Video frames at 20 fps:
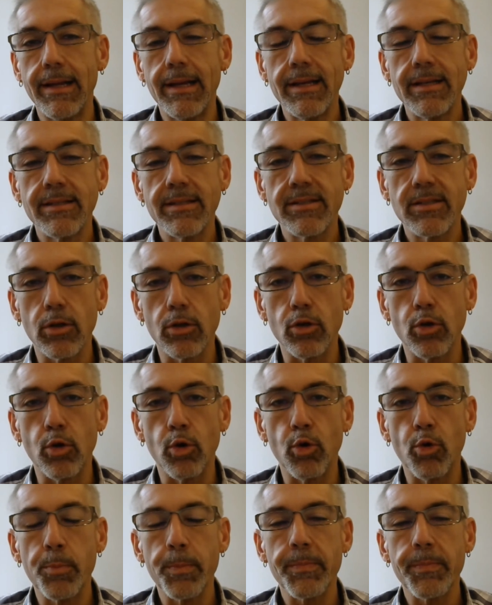
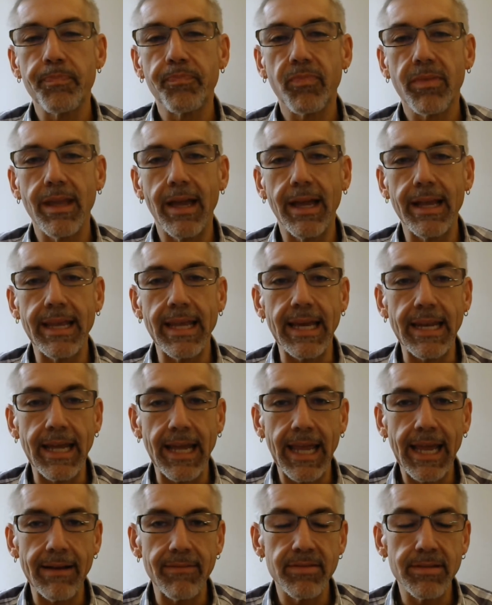So again, I
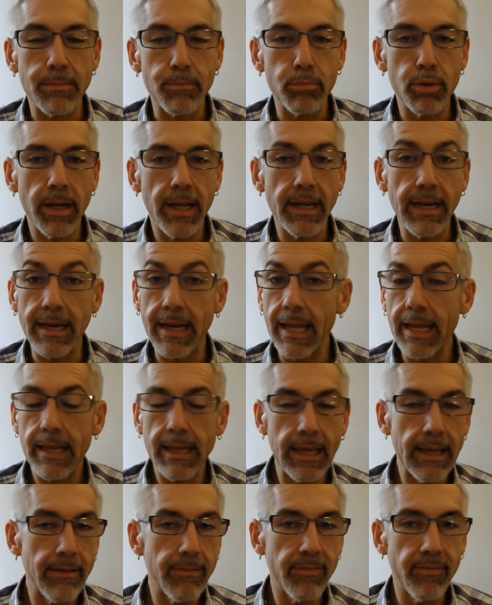have some bread, and I
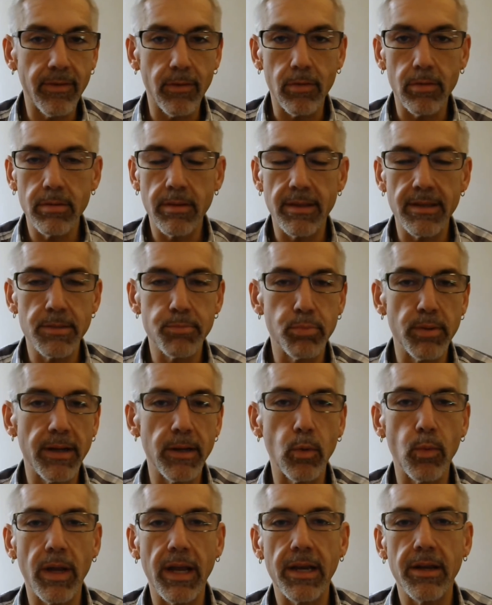gave, you know, this bread
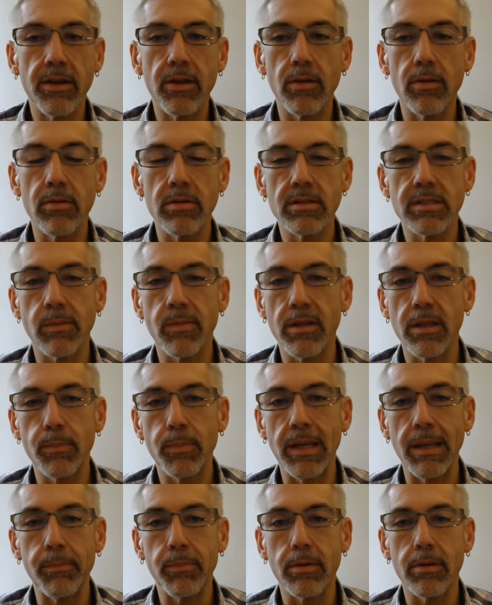away to some other
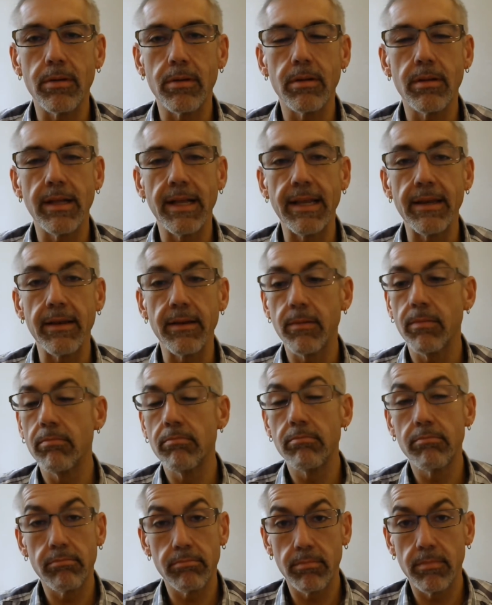people, and
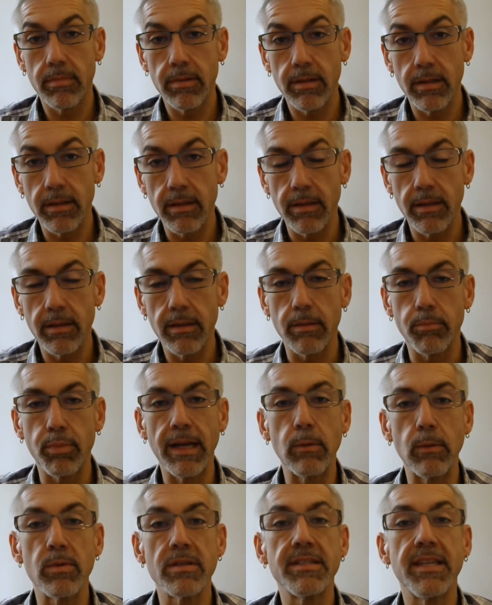the
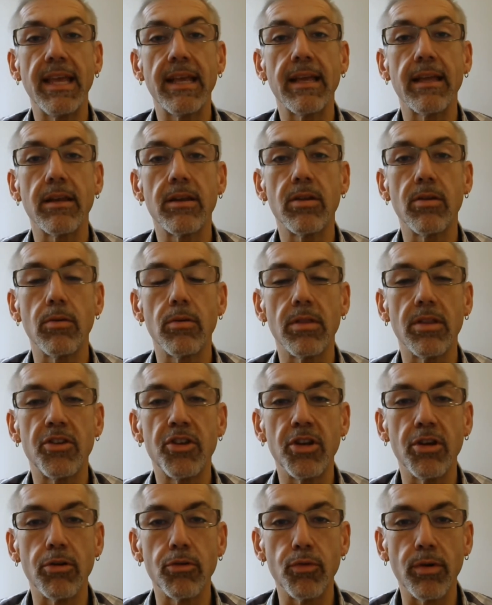bread was taken to the
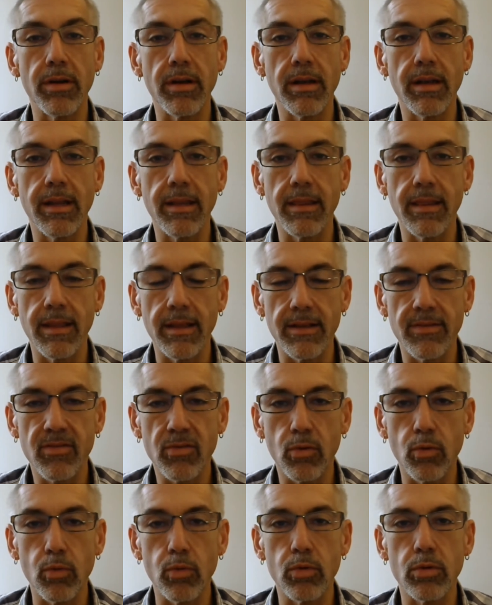children in the
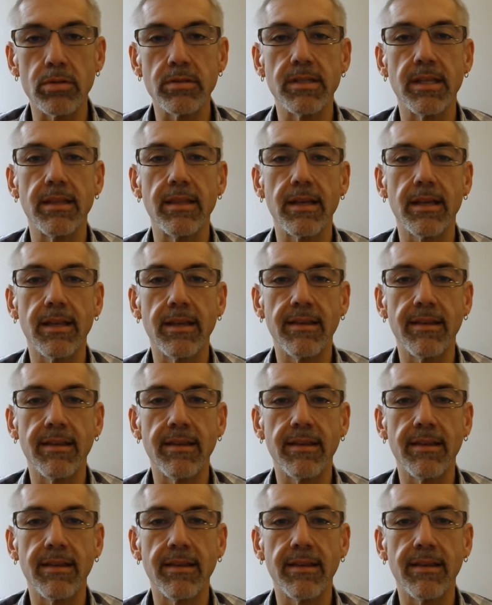schools and the